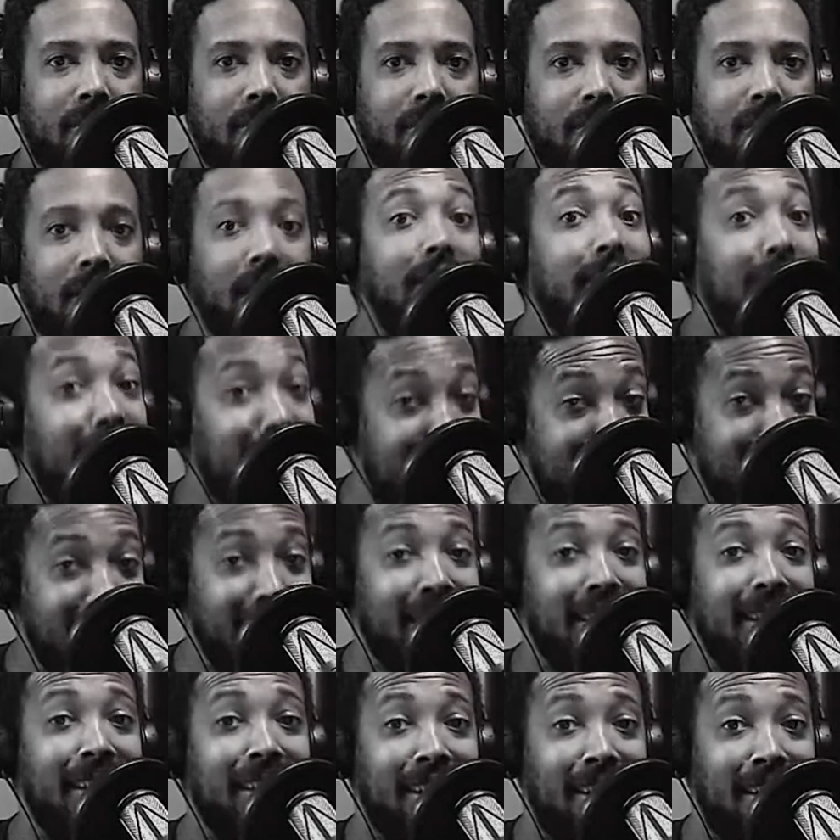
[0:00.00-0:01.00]
See?
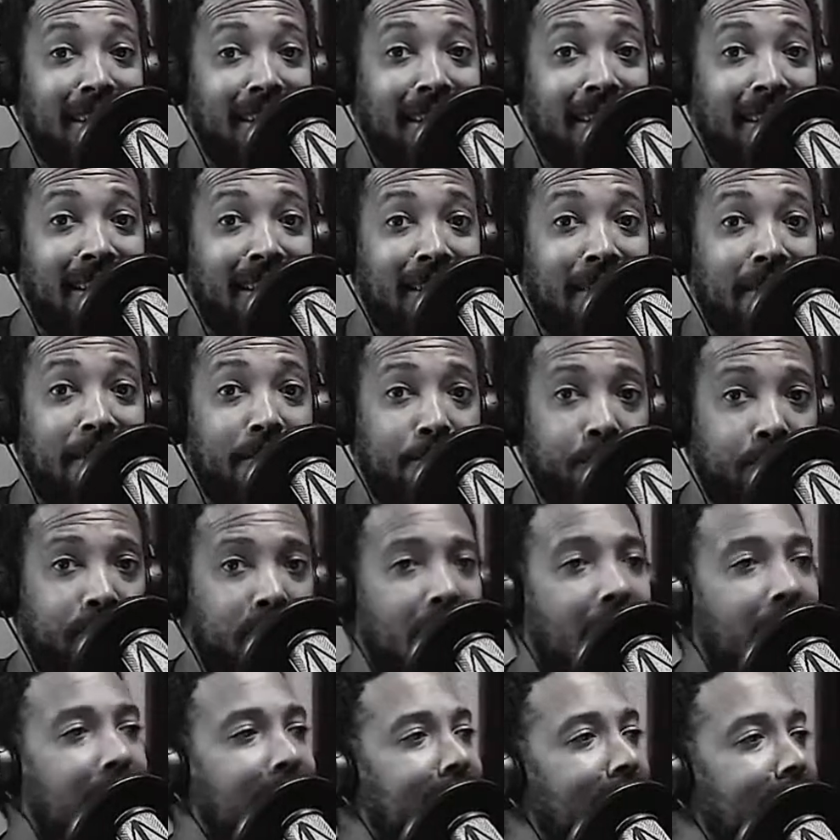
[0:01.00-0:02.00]

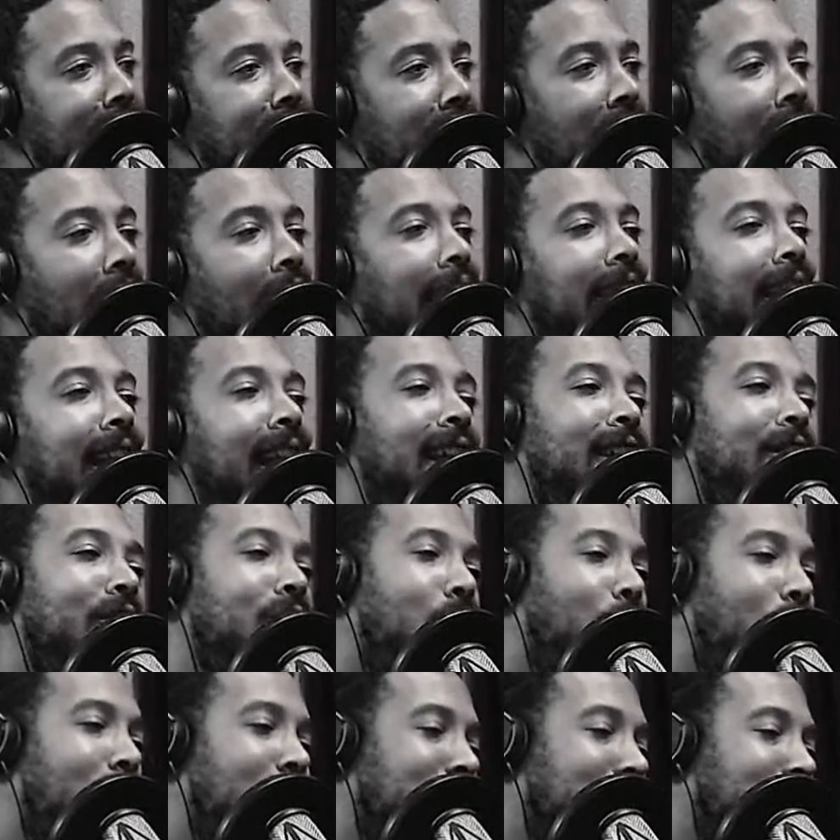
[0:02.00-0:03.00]
And then
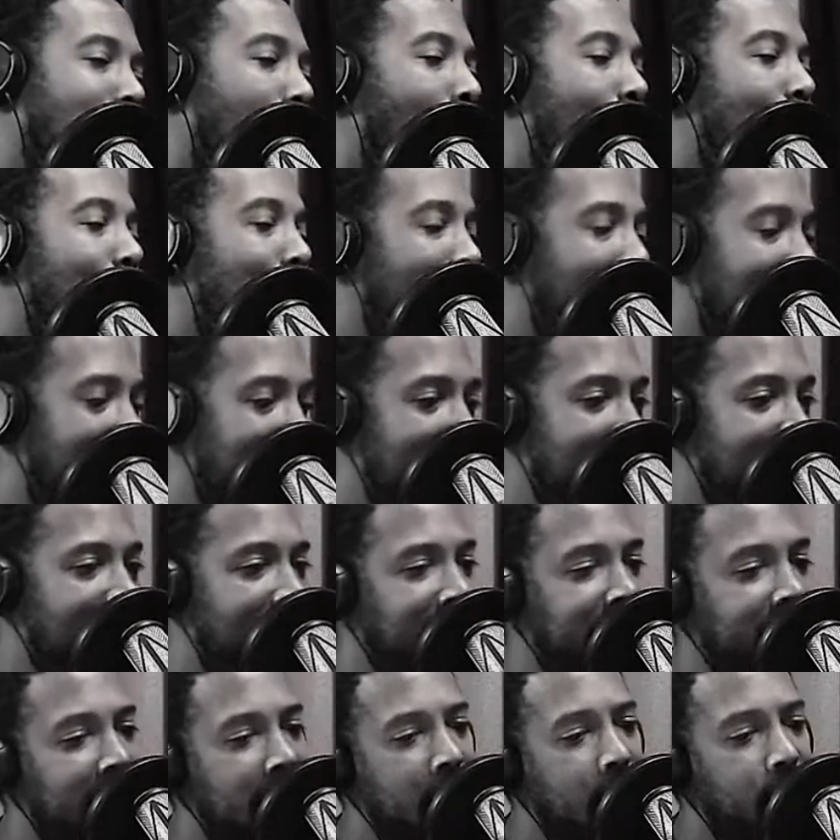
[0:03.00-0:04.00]
what's so funny
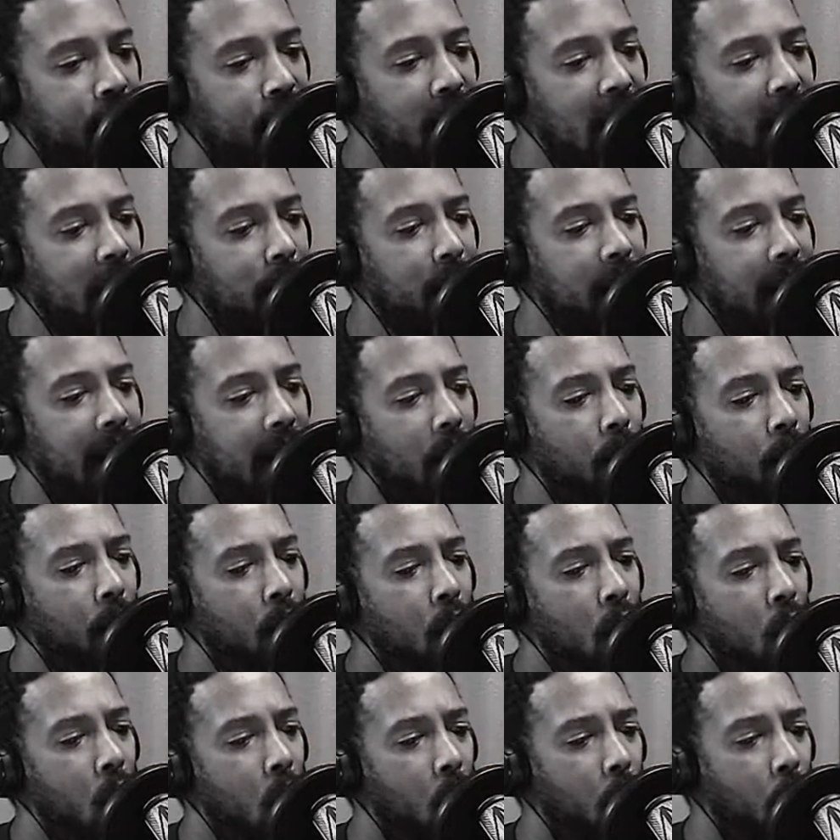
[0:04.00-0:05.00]
is, follow me at
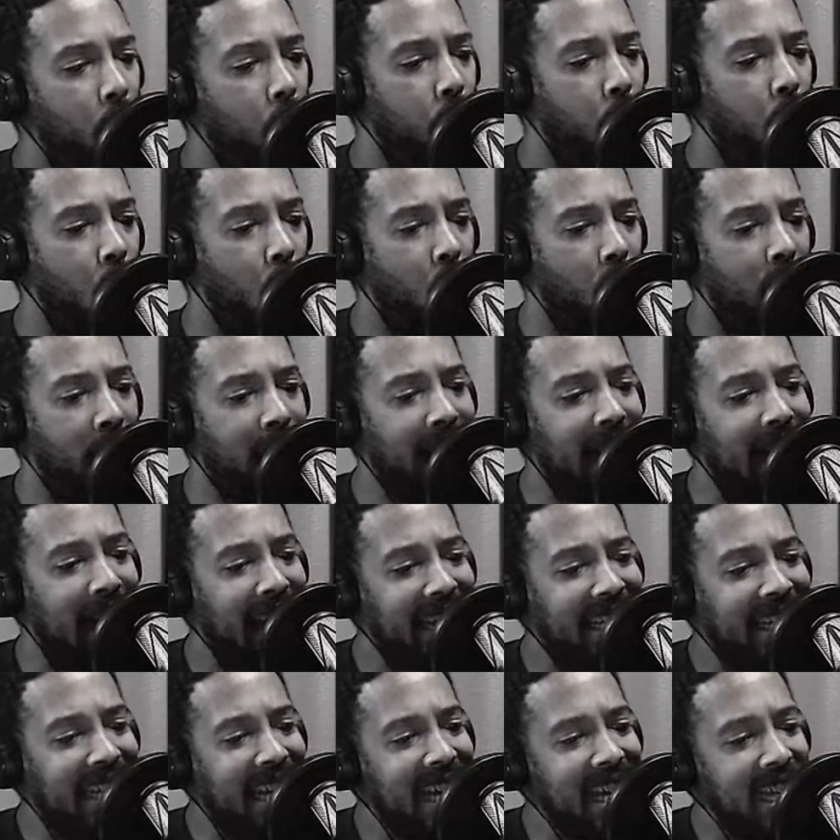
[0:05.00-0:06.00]
Warren
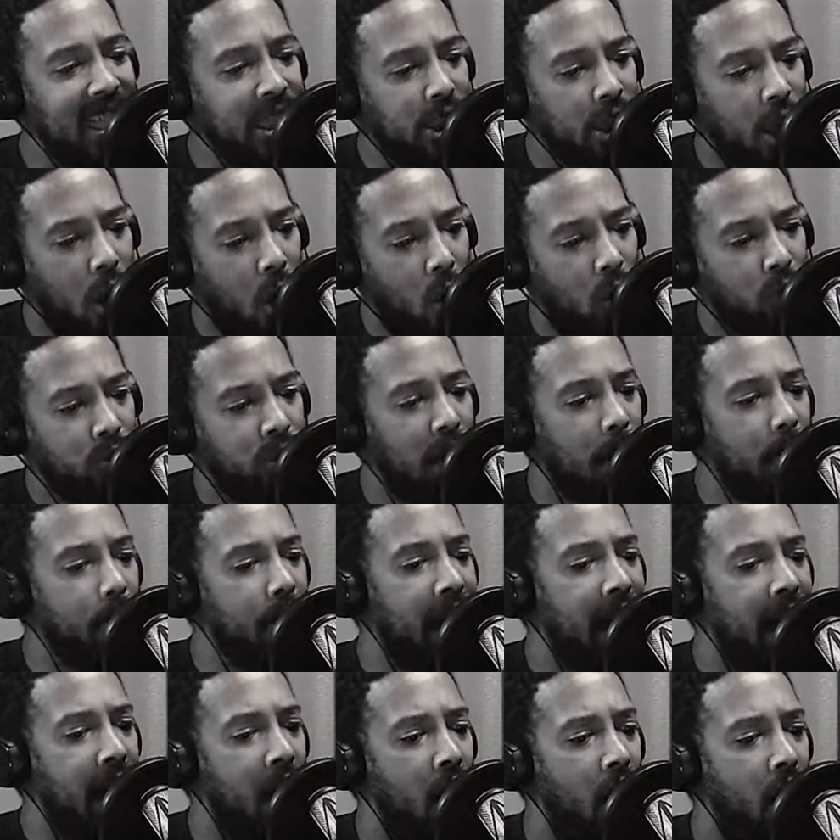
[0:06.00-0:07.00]
Like These Though,
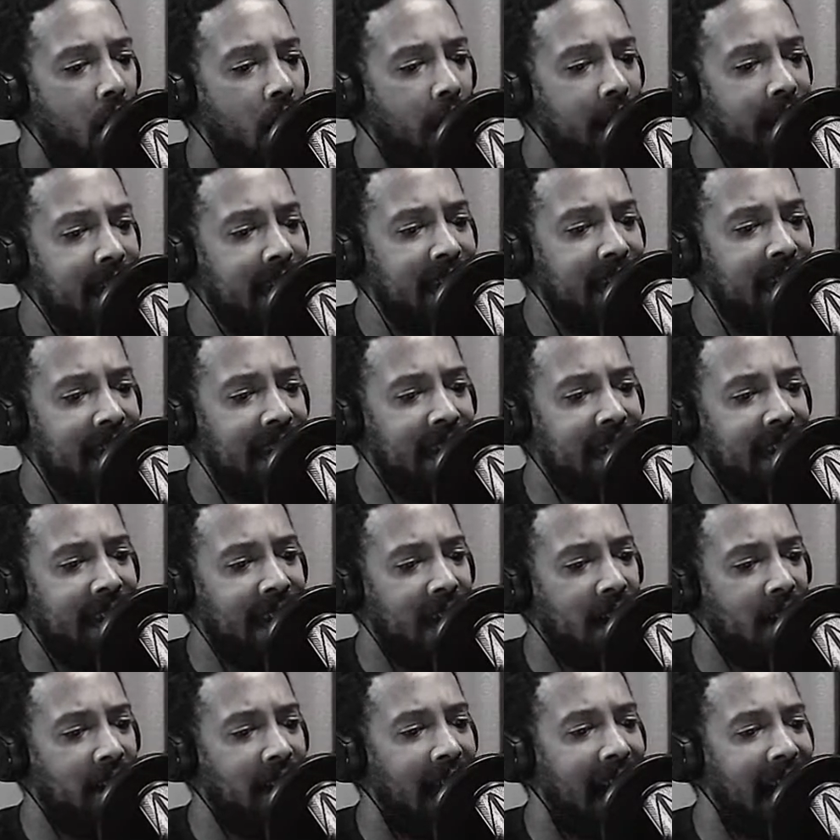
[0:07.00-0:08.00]

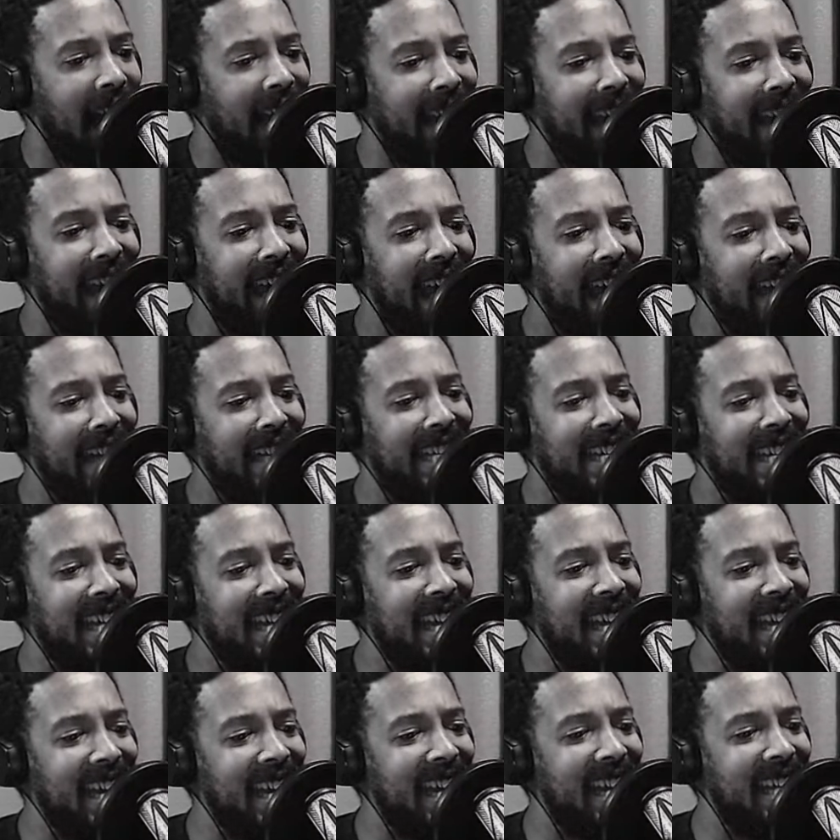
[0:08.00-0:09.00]

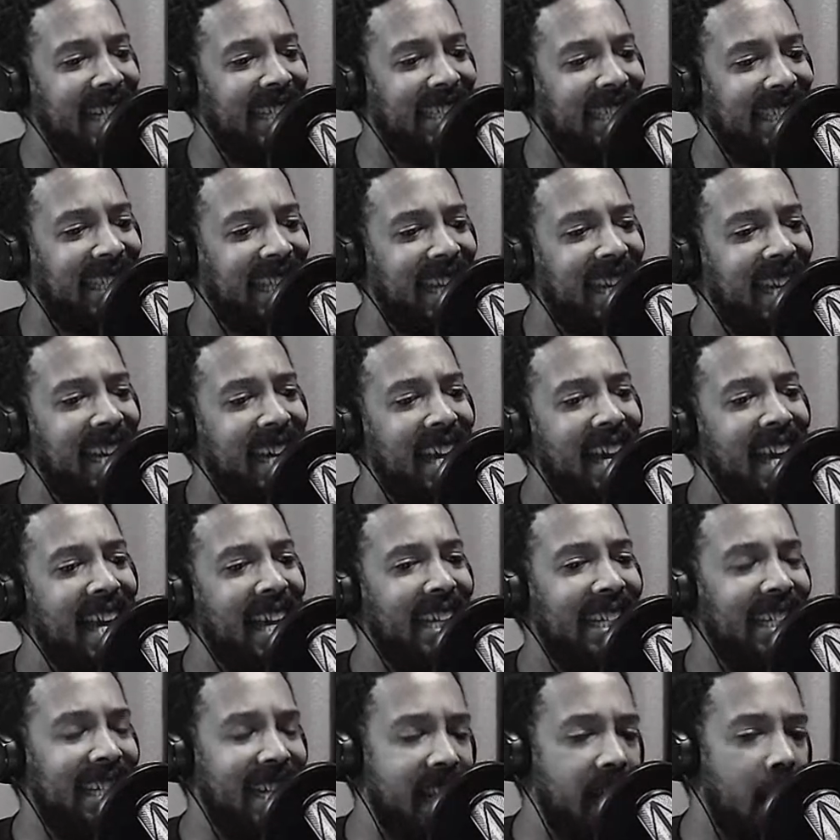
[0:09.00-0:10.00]

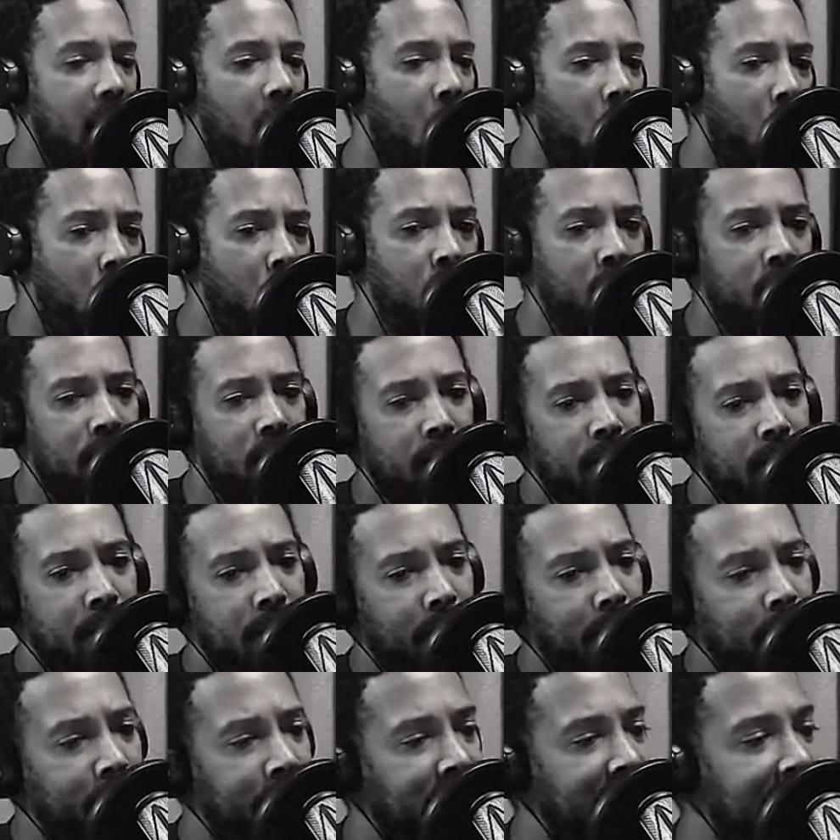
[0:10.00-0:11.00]
WarrenLikedezdo.
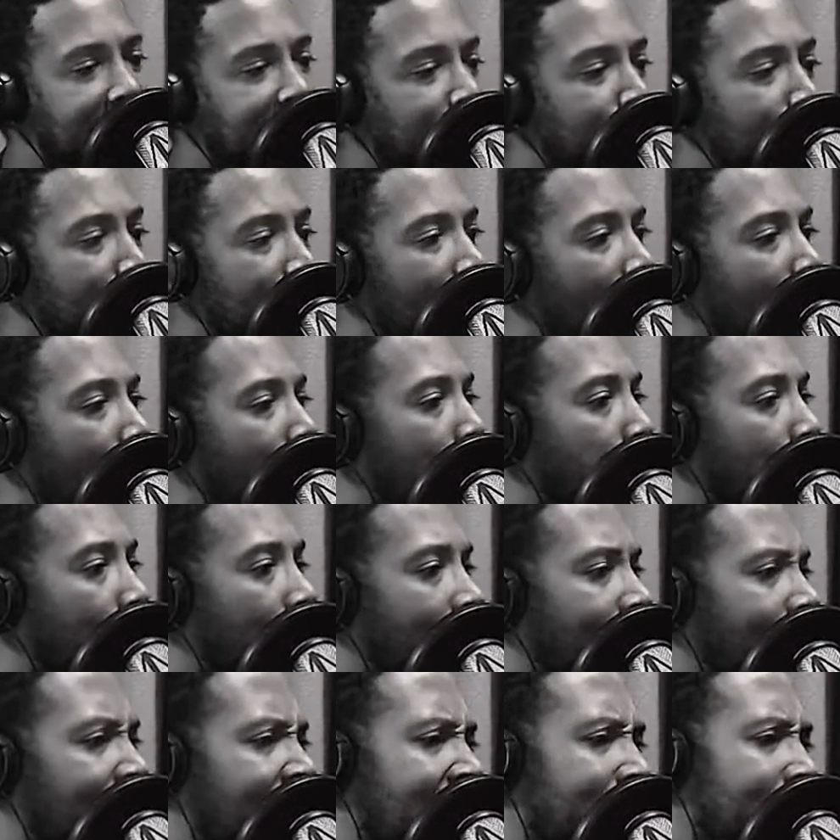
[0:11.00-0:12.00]
That's me on Twitter.
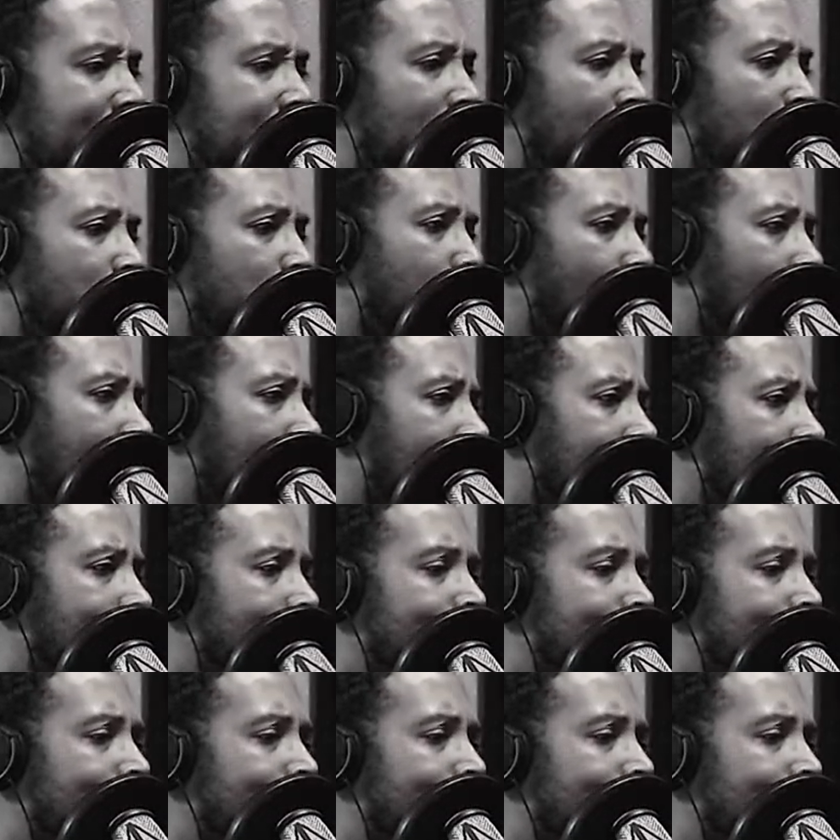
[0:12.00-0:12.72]
Follow me on Twitter.